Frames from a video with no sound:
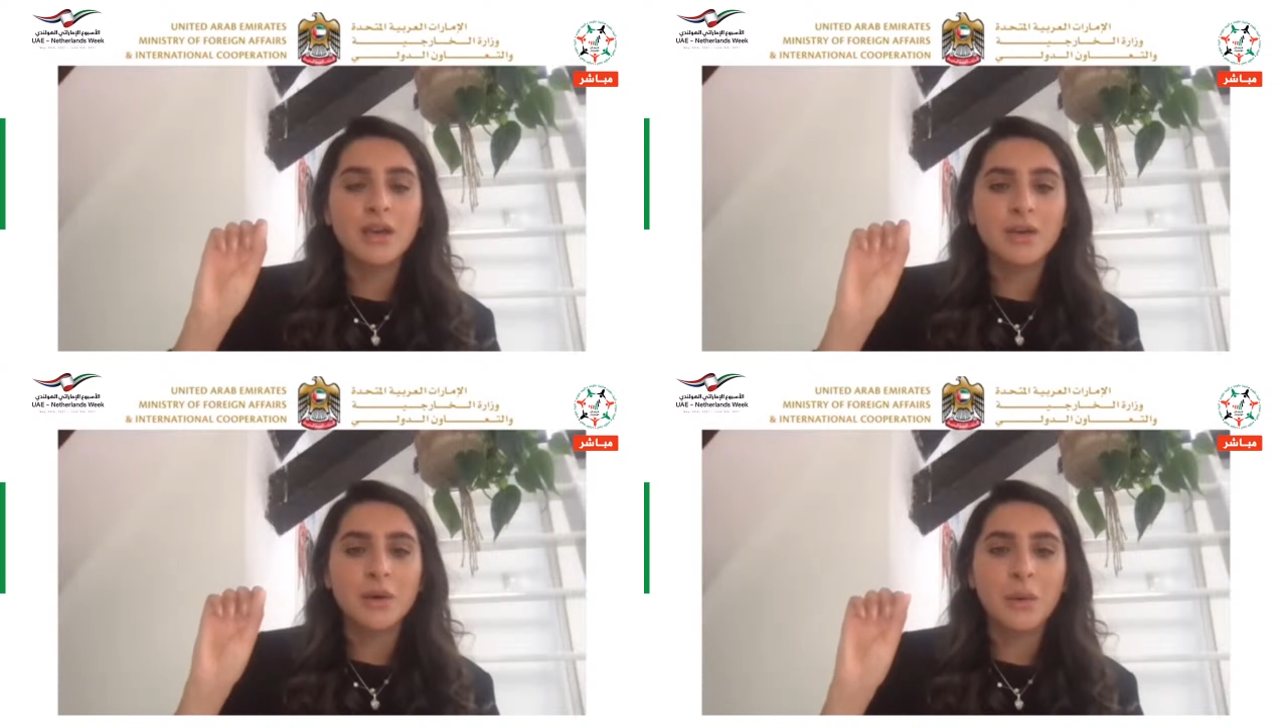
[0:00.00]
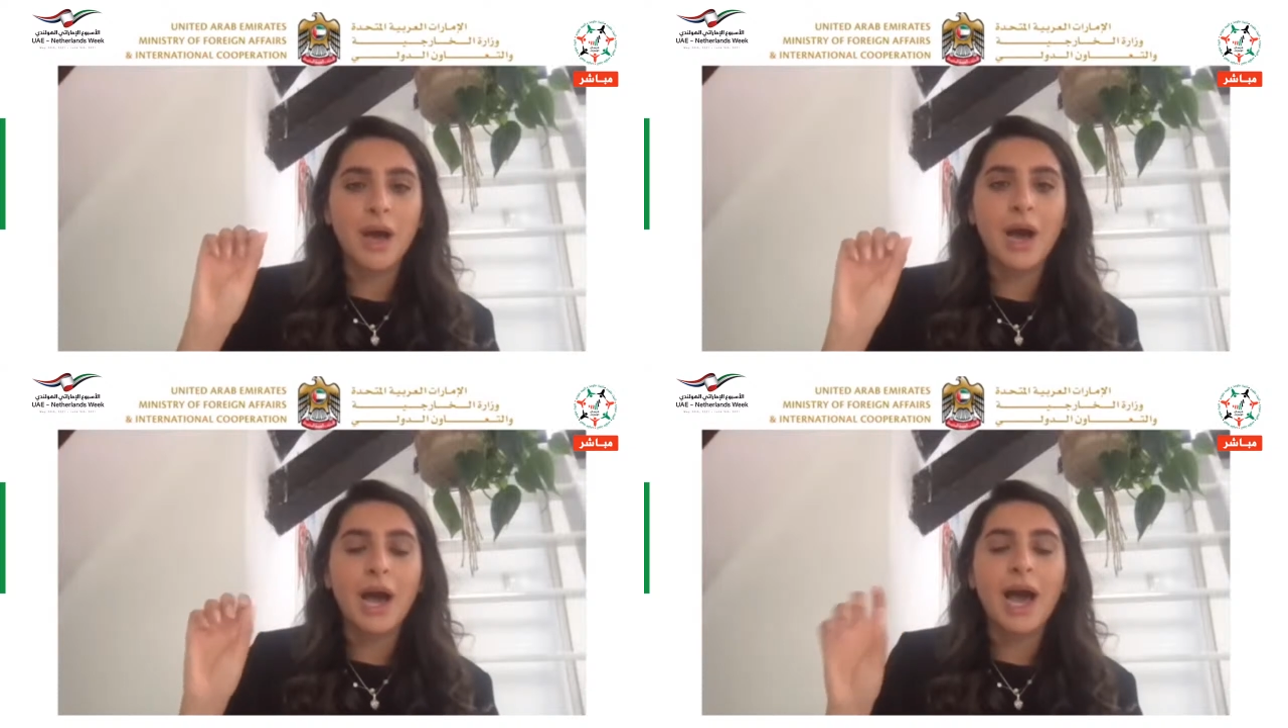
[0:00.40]
you know,
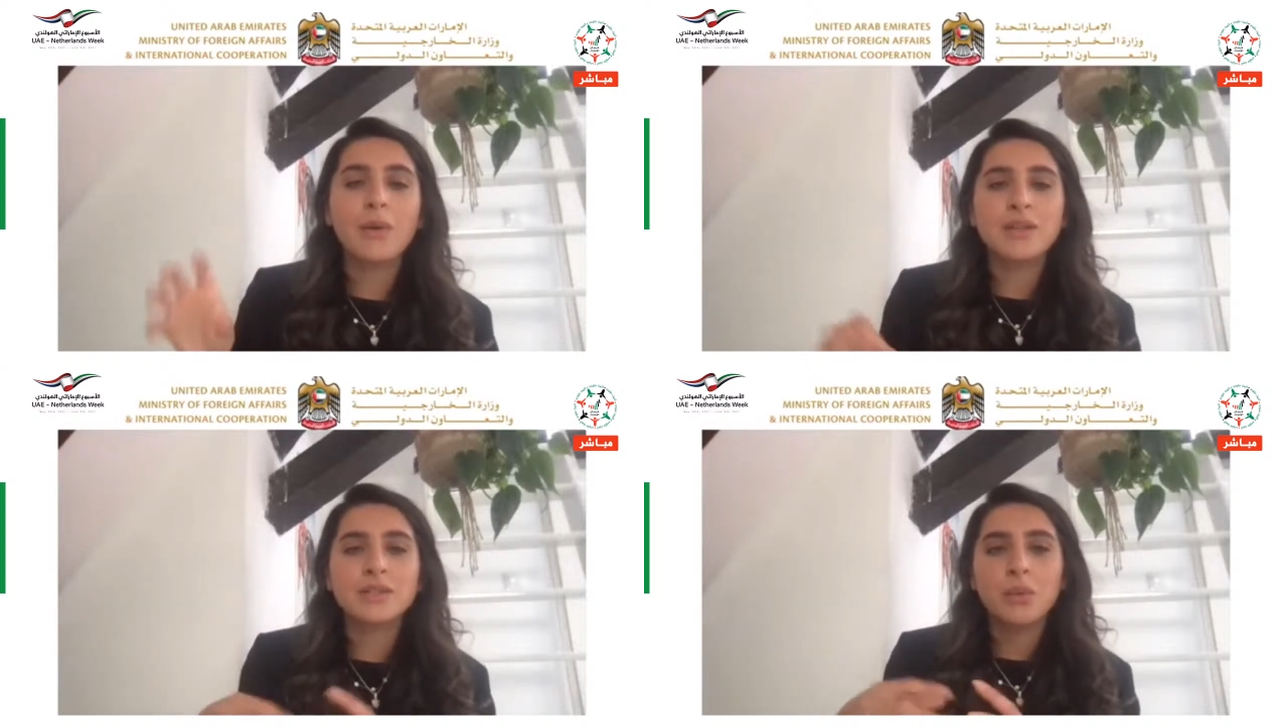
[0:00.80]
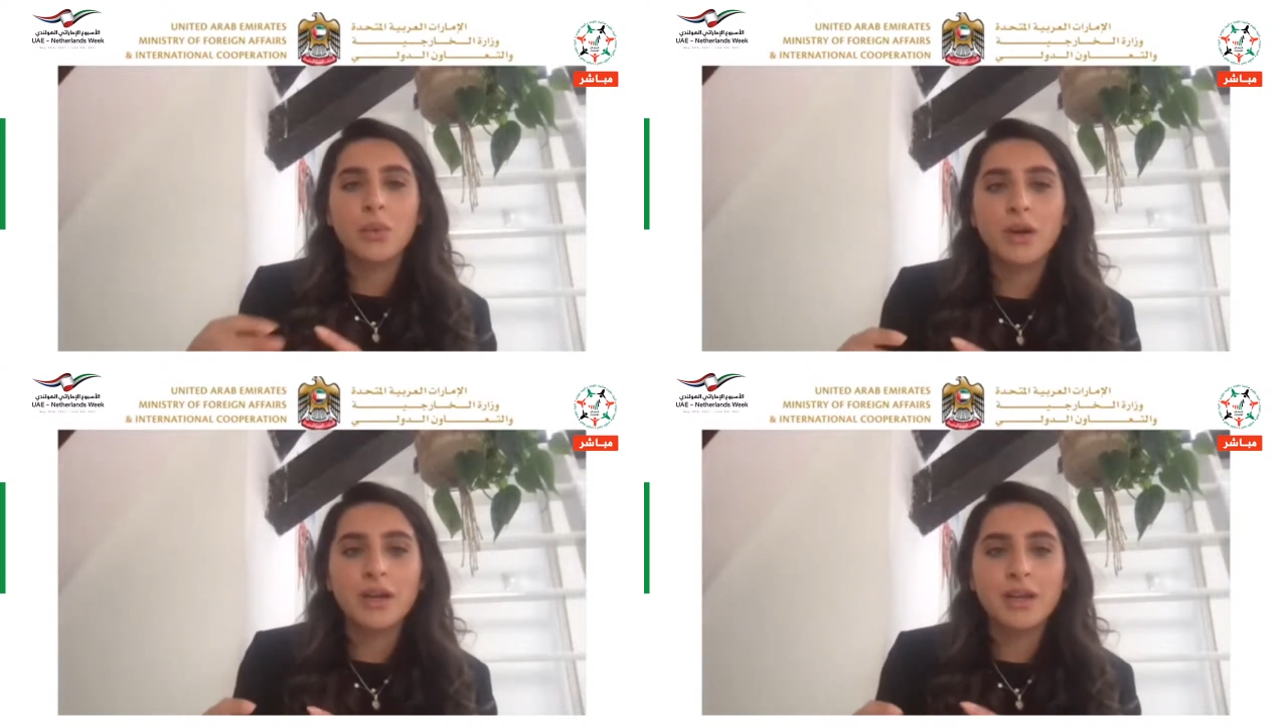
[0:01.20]
how does it
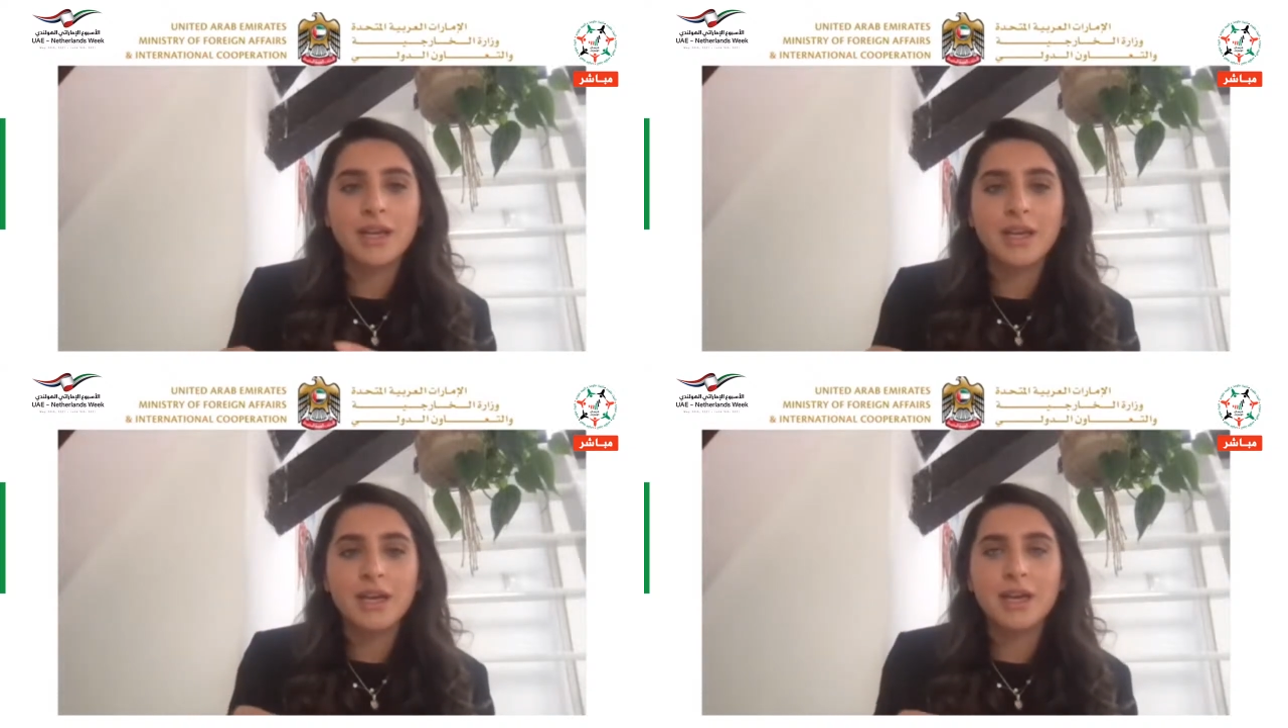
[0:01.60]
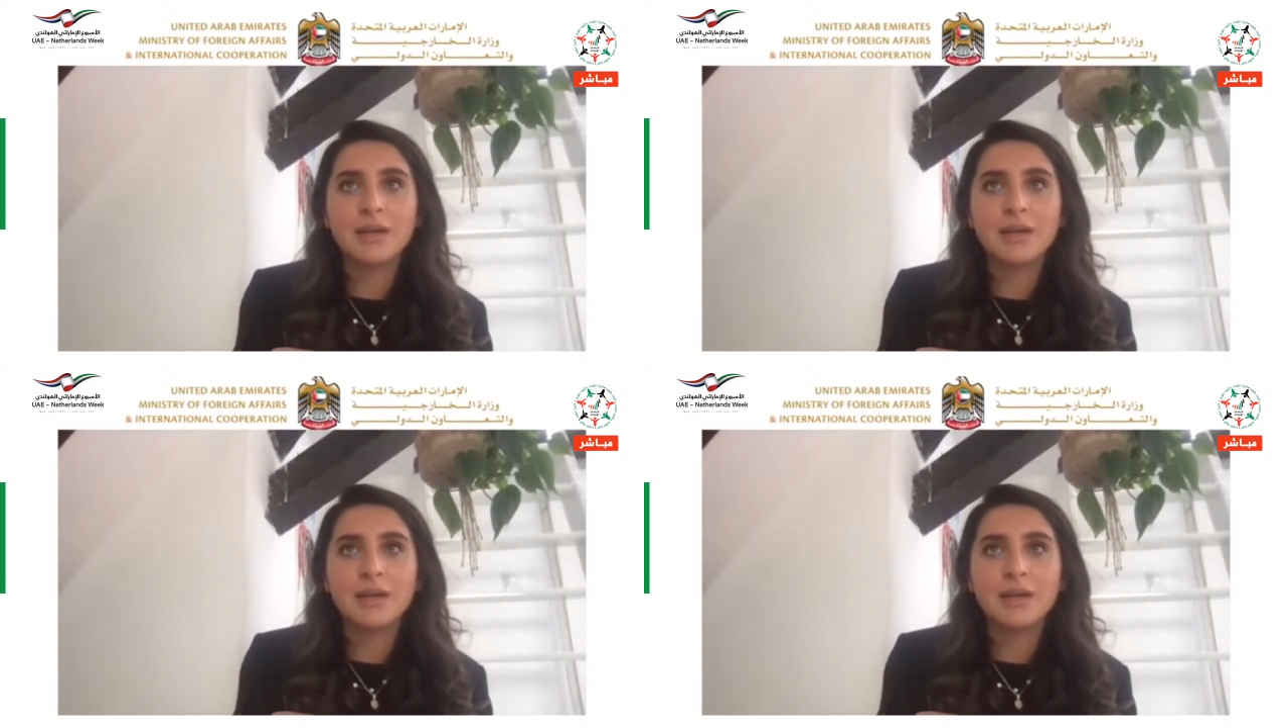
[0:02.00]
work, like,